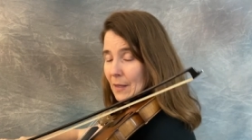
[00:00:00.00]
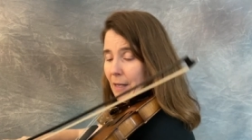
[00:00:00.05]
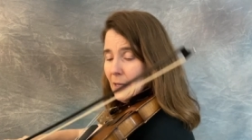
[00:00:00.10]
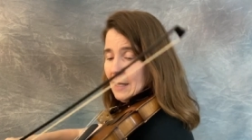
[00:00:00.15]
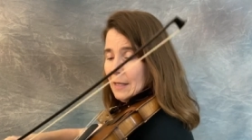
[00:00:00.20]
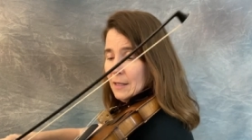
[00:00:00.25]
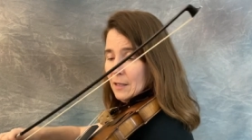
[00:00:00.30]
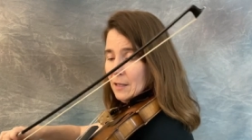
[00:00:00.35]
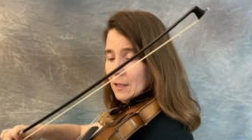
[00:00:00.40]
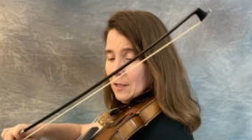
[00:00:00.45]

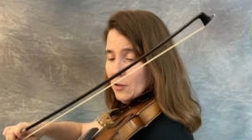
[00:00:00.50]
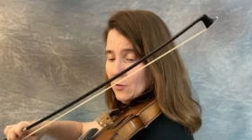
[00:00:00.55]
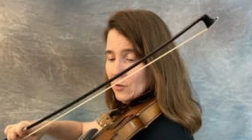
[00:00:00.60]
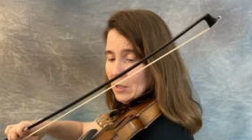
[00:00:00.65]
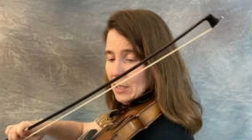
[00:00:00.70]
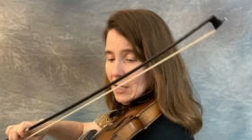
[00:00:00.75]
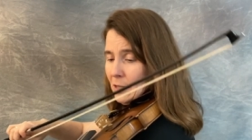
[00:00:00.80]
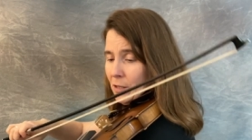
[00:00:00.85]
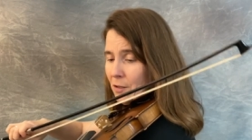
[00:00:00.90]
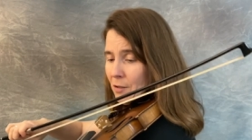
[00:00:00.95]
and
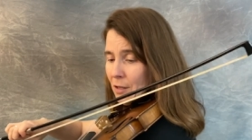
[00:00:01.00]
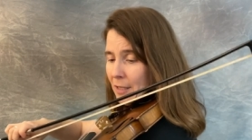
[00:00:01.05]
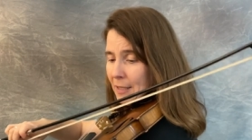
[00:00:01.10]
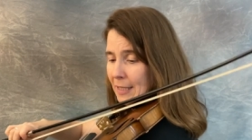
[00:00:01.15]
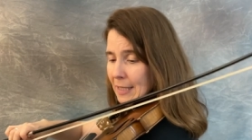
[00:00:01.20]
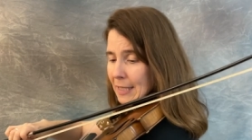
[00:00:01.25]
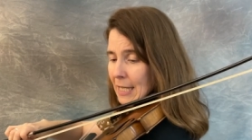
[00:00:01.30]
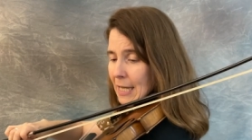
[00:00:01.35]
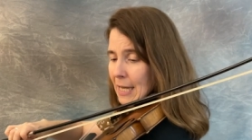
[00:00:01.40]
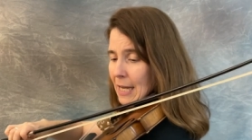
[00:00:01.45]
use either the
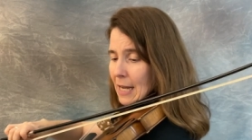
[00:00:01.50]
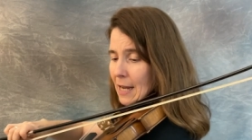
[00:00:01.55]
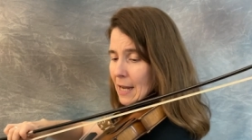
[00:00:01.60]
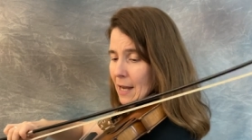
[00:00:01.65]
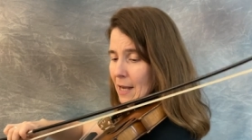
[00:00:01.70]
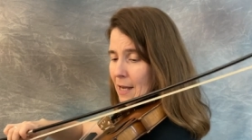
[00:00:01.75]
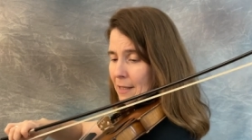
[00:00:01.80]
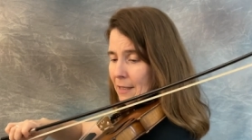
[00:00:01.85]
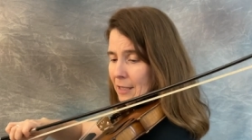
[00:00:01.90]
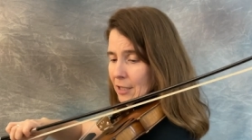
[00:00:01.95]
C
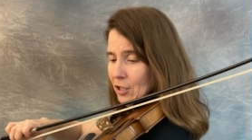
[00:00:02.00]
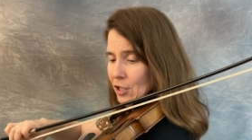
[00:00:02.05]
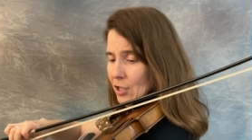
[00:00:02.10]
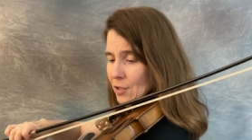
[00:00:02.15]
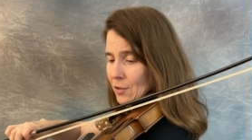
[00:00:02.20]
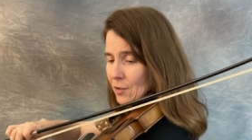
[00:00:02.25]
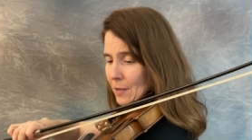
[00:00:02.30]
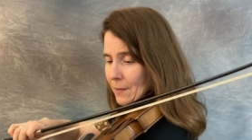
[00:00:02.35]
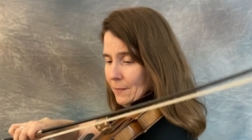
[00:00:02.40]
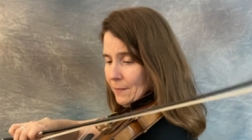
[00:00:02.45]
on the G
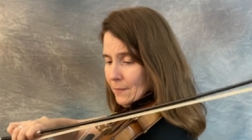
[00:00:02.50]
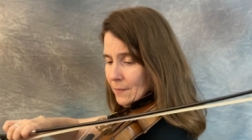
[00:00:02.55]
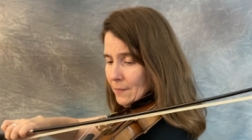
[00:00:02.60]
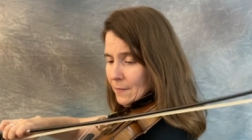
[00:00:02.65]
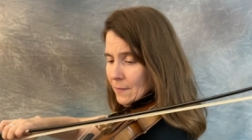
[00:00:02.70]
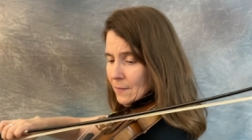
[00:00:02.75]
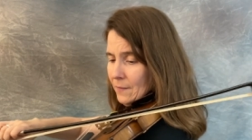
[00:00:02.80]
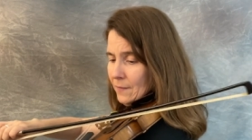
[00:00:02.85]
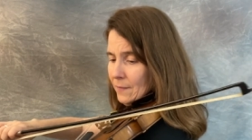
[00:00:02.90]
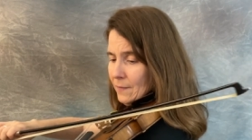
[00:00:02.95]
string
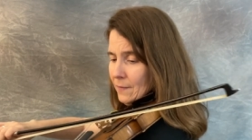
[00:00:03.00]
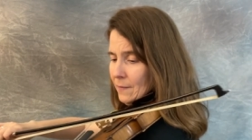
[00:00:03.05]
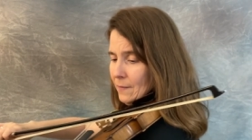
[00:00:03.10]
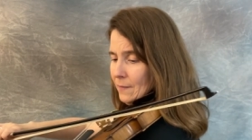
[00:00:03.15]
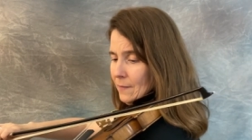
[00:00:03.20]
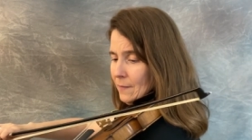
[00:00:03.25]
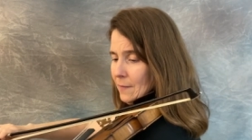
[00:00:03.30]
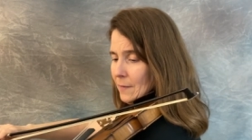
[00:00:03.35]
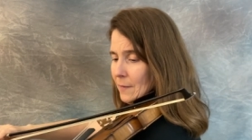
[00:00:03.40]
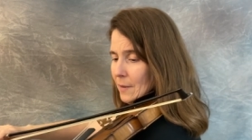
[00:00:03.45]

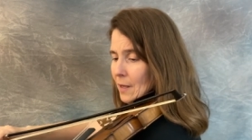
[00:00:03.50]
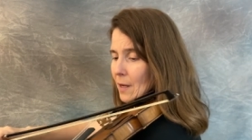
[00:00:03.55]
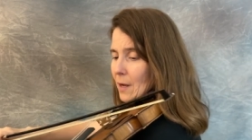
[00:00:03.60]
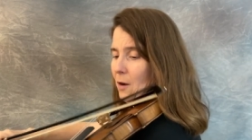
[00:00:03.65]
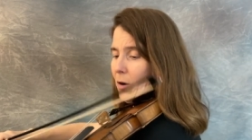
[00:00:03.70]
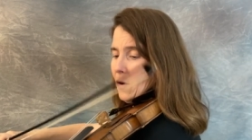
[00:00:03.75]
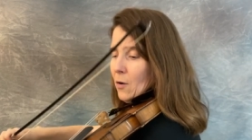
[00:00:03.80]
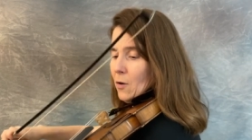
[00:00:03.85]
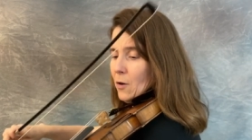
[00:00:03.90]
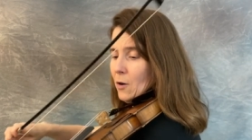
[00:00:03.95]

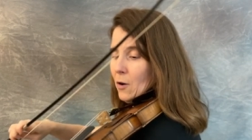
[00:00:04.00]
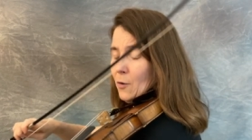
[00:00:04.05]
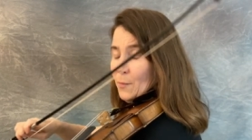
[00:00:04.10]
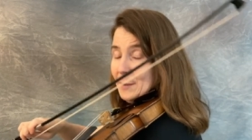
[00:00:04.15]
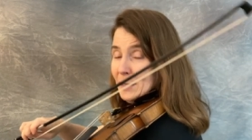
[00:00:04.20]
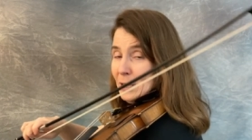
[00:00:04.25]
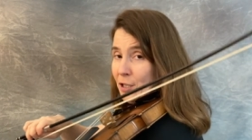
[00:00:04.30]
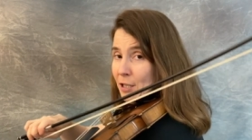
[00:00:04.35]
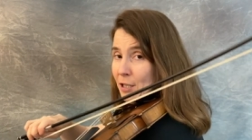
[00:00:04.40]
or open